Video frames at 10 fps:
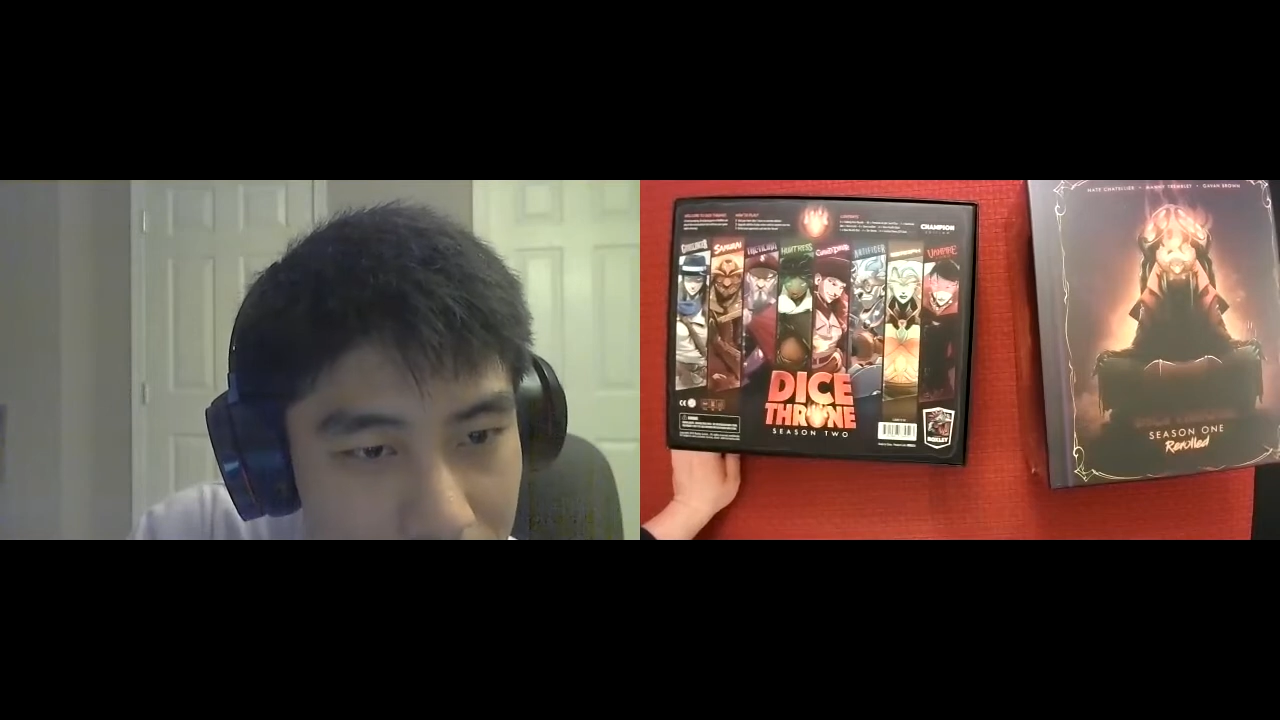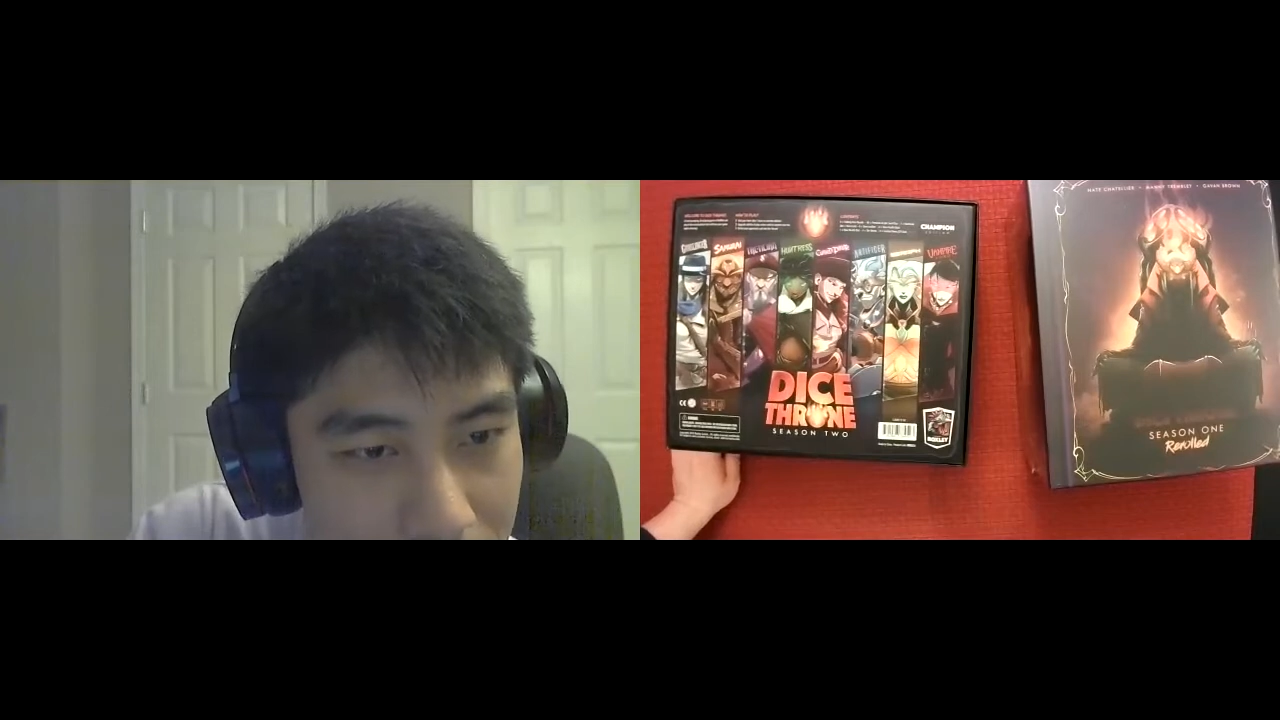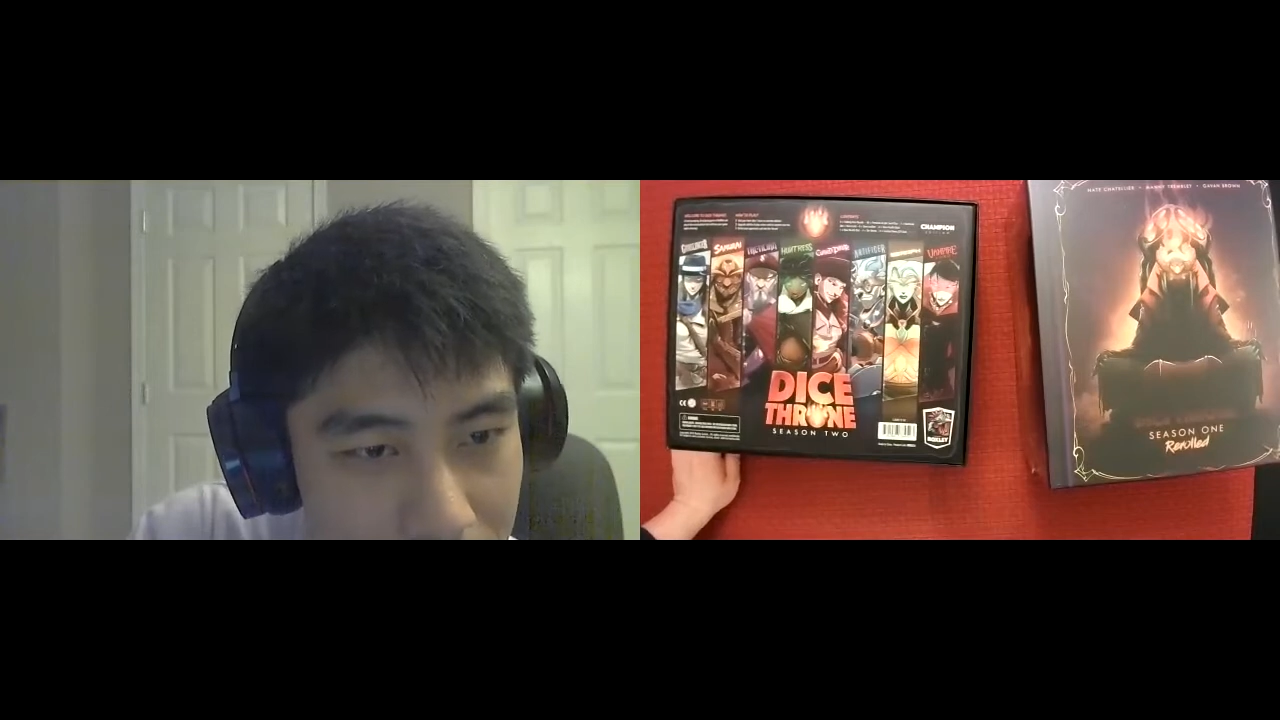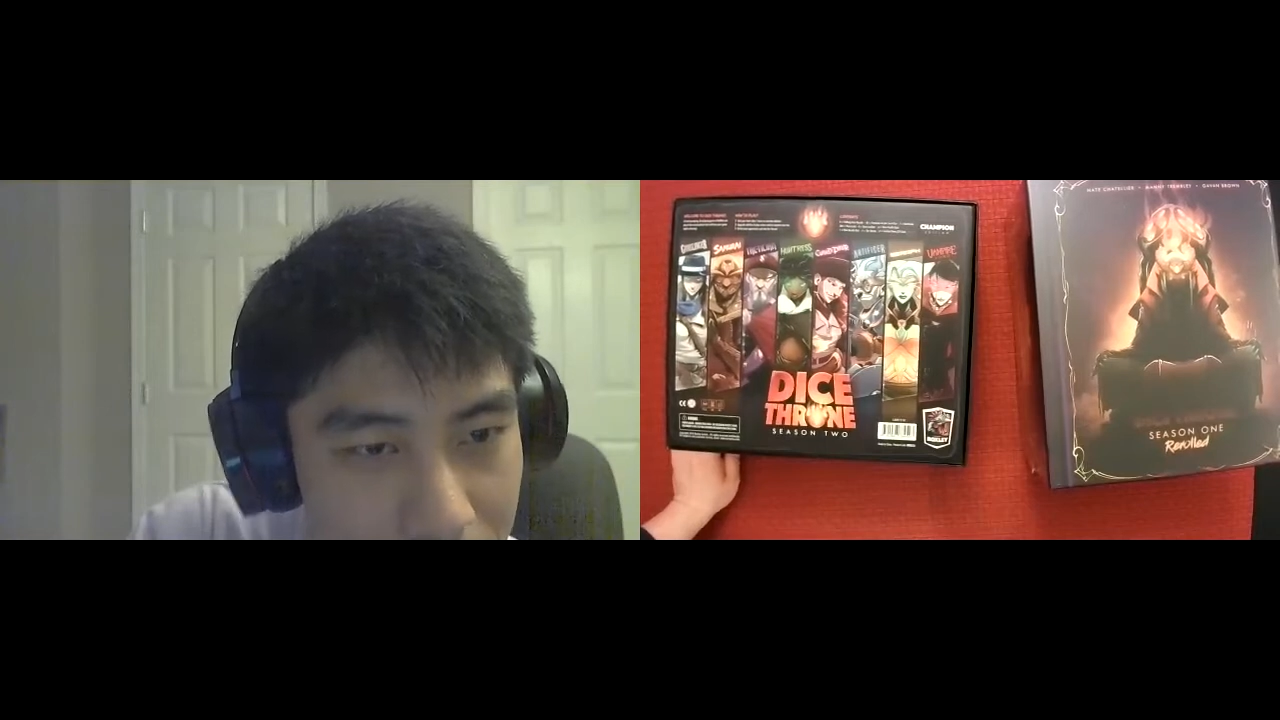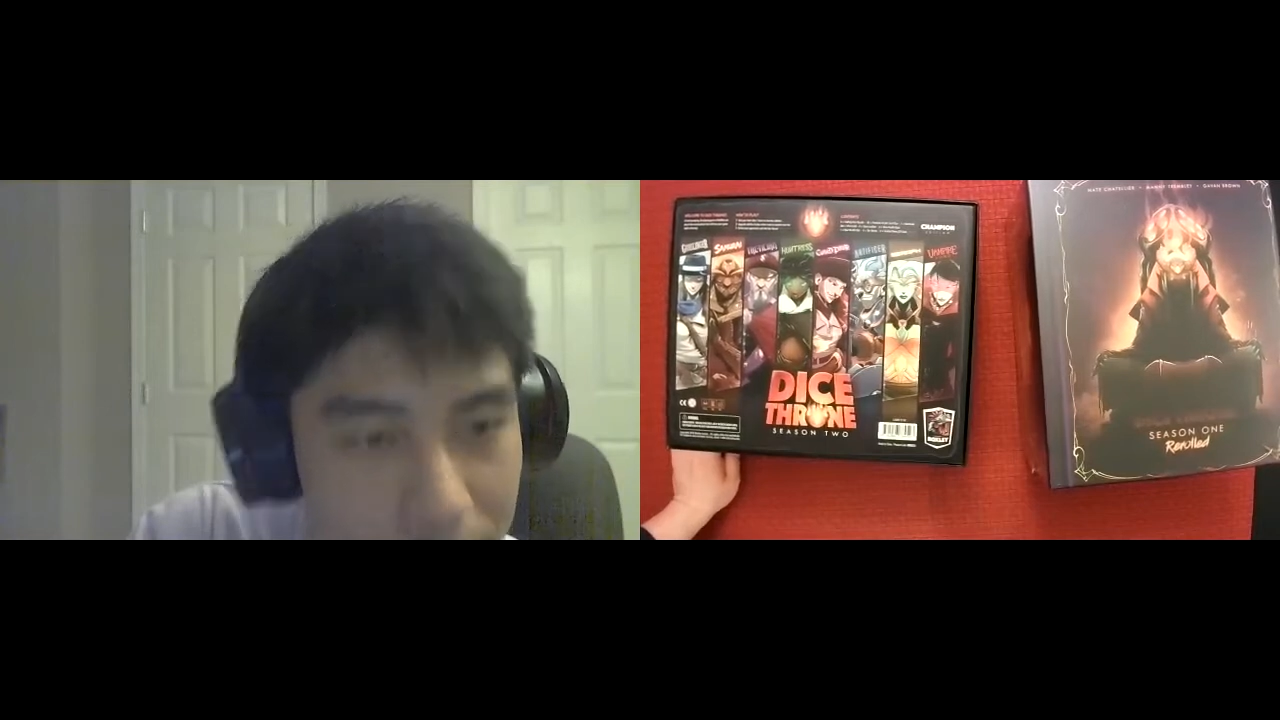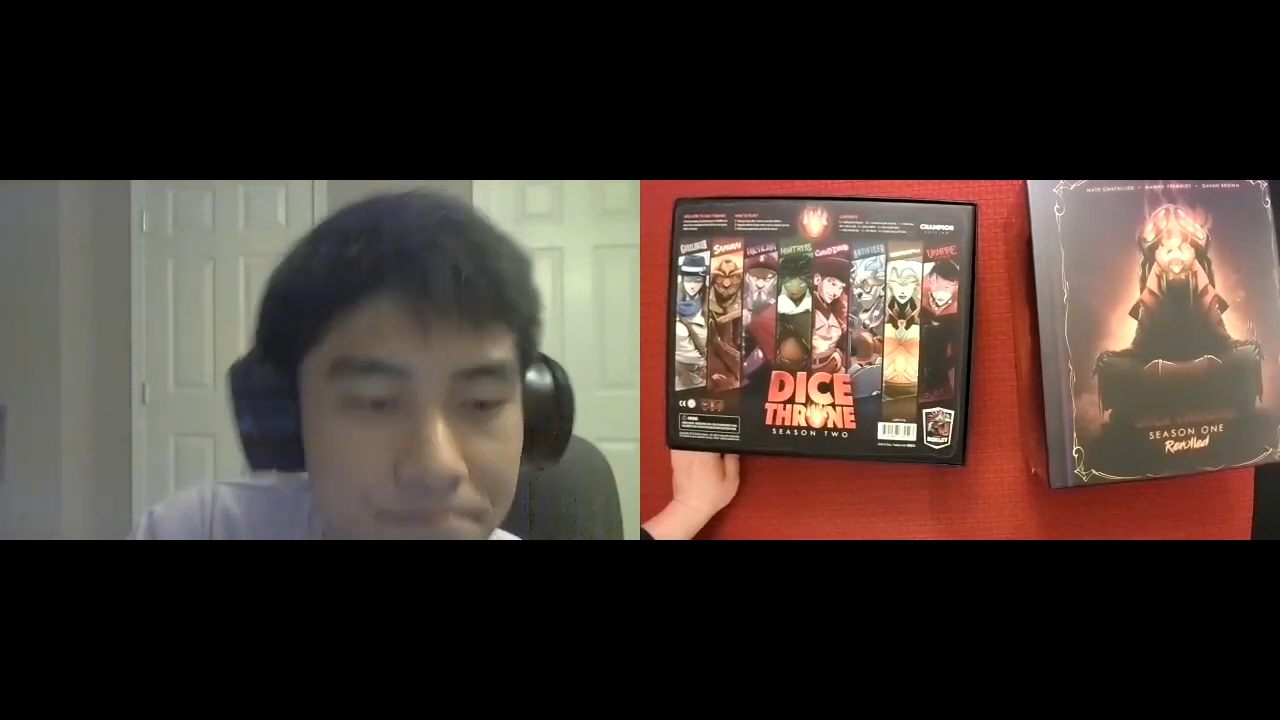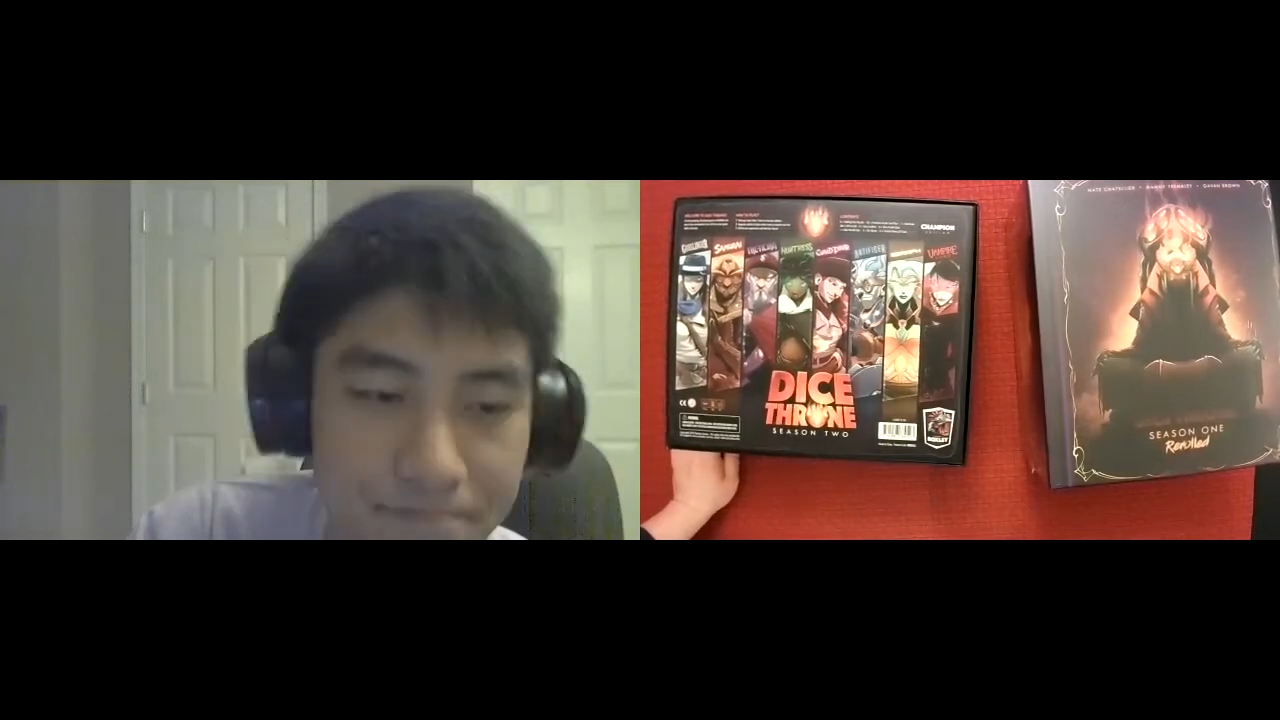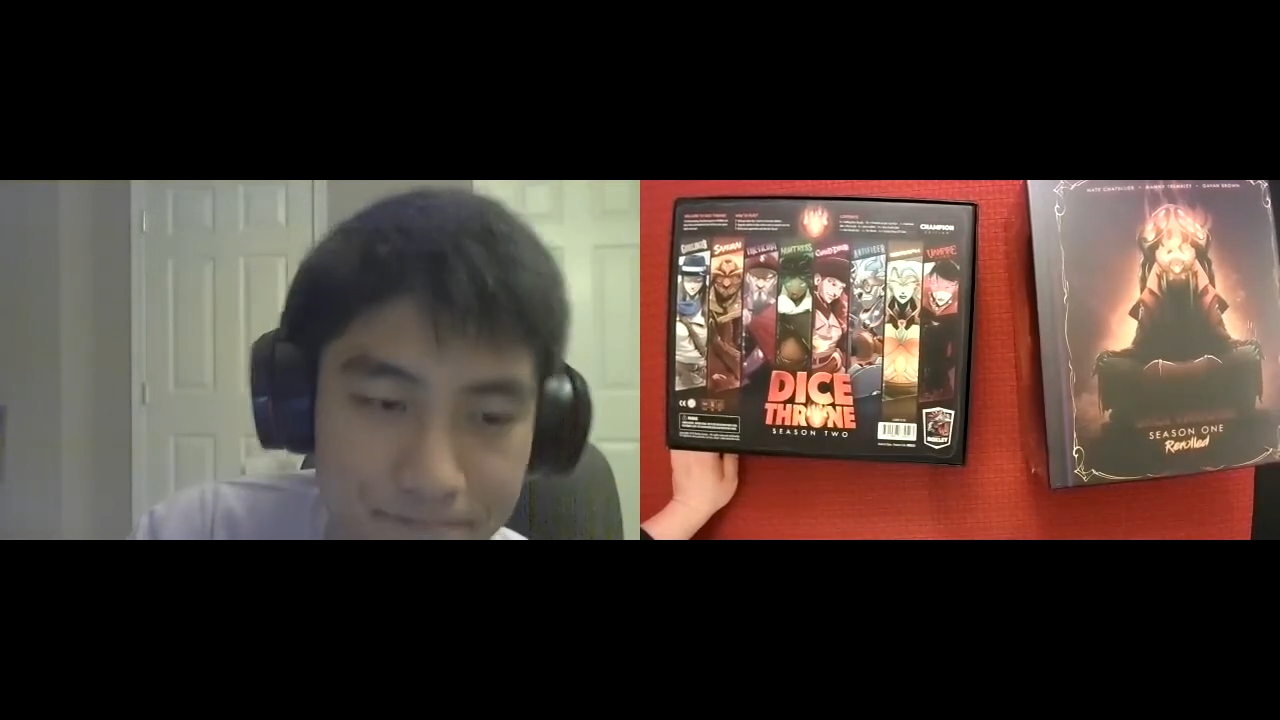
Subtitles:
basically